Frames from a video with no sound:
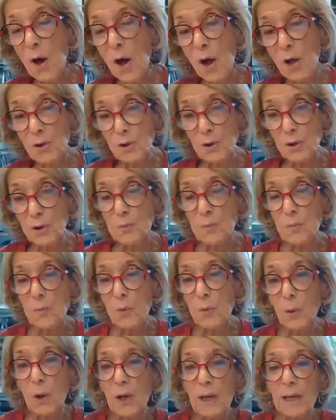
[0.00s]
all. Good
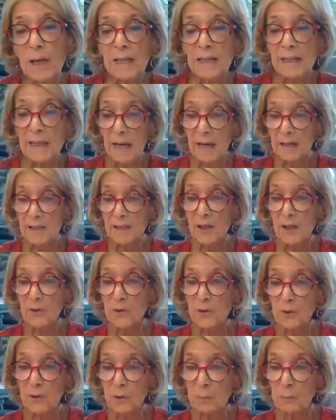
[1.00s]
morning.
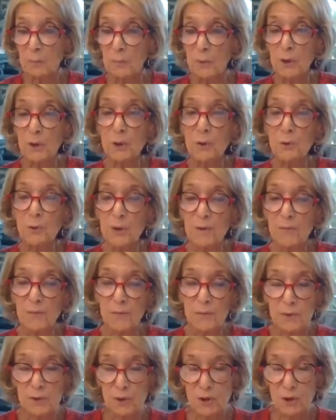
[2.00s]
Another
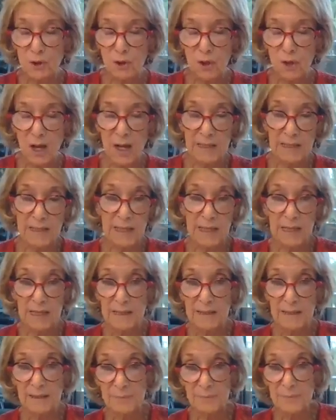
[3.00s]
beautiful July
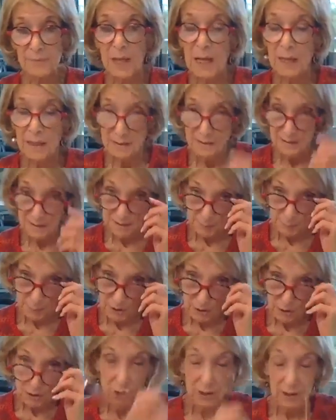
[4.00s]
day,
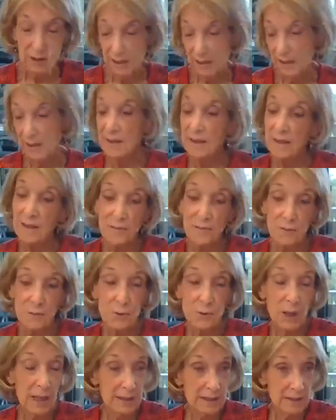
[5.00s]
especially if
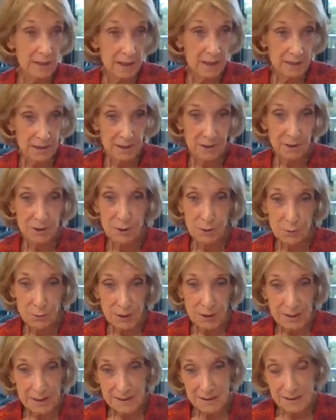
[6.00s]
you like 90
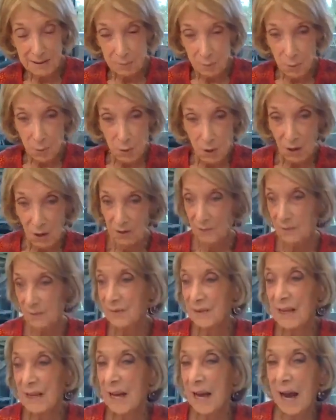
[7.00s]
degrees and more.
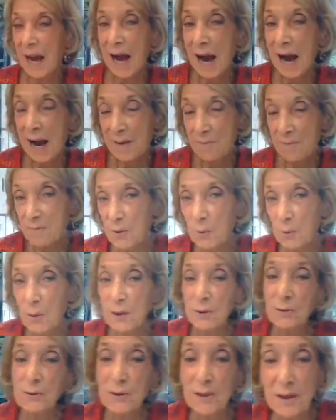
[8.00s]
I'm the
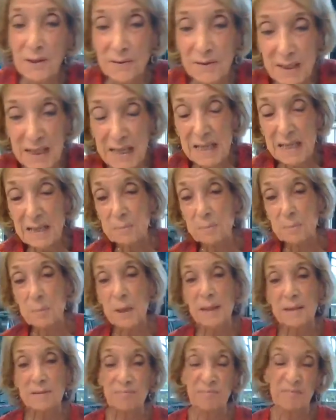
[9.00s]
one who loves heat,
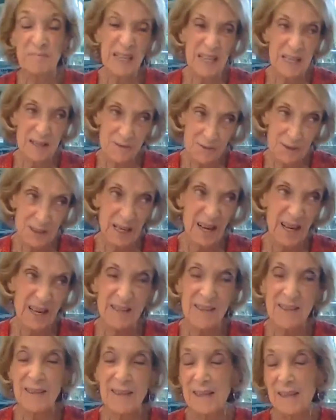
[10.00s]
but even
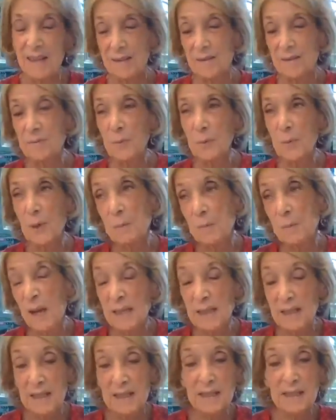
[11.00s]
I think we
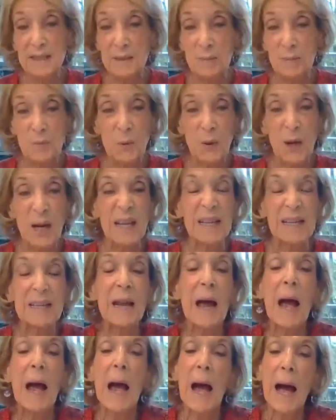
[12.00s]
may need some rain.
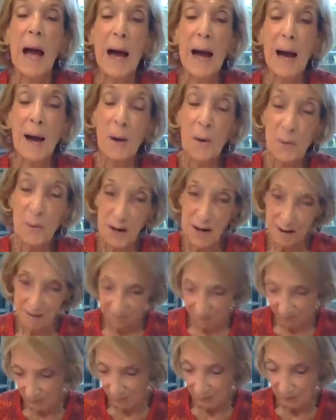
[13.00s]

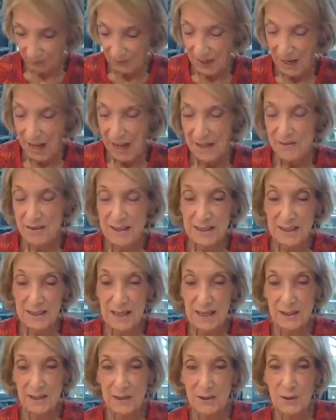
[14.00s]
However, the
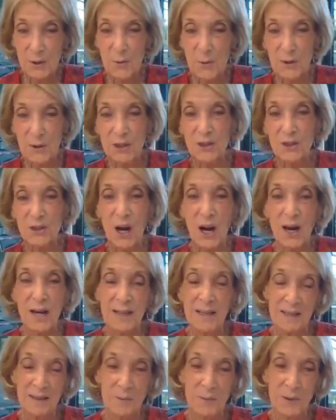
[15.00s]
sun is always
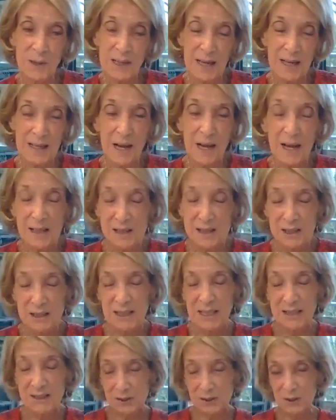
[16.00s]
shining when
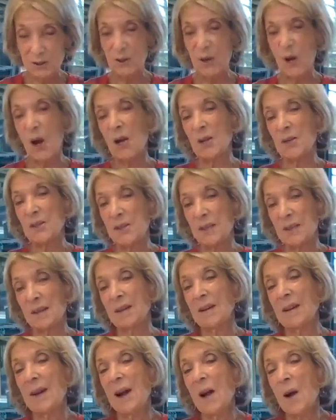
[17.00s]
get to talk to
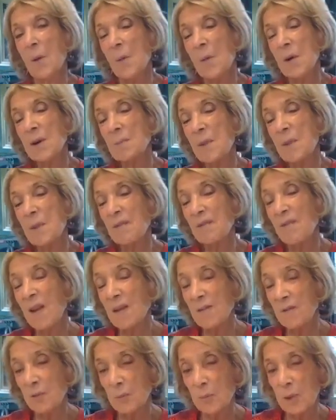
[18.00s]
one of my
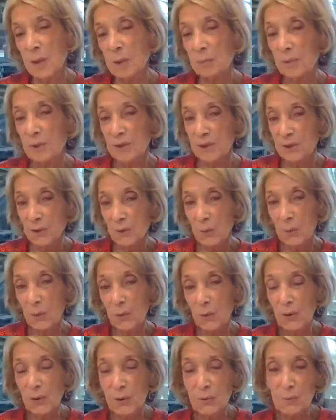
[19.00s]
favorite people in the
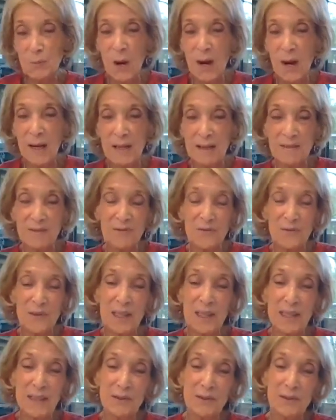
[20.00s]
world, Ryan
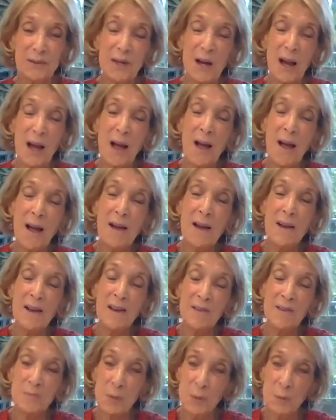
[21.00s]
Fletter
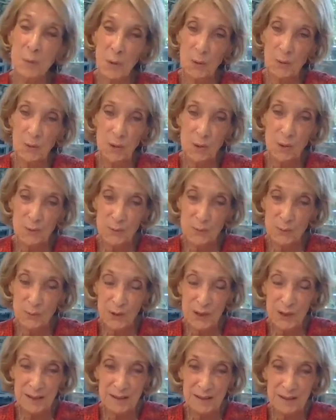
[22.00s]
of Barolo
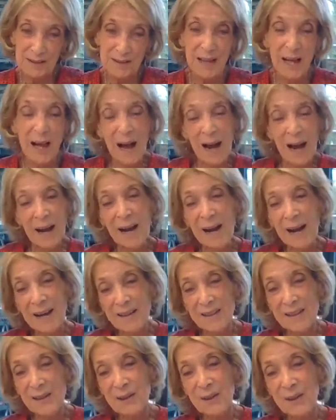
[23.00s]
Grill.
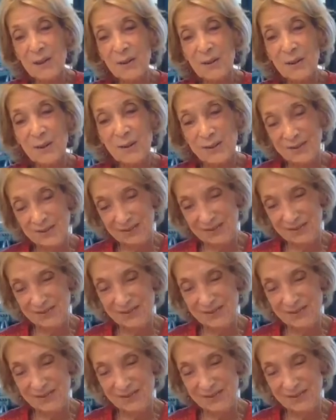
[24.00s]
Hi there.